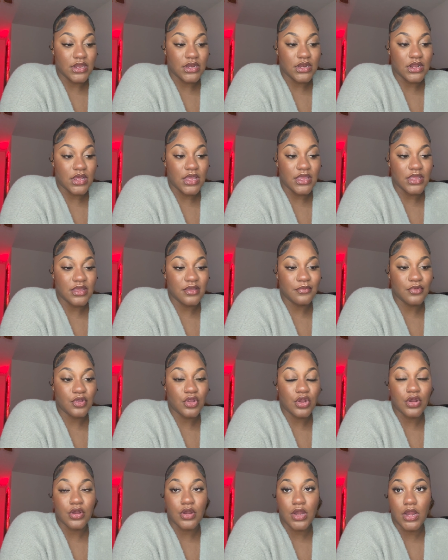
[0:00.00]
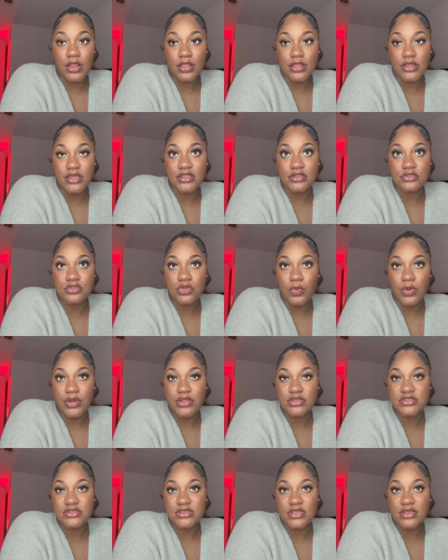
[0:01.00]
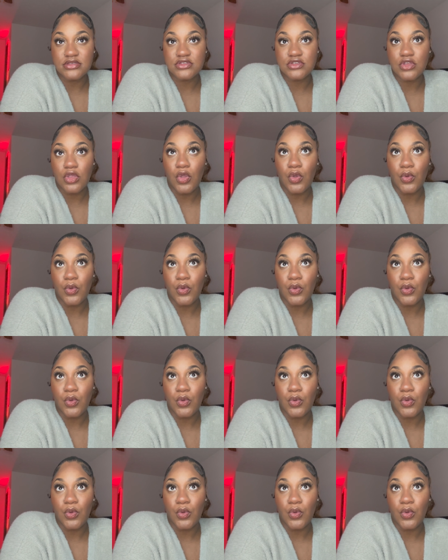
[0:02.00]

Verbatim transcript: I am currently 26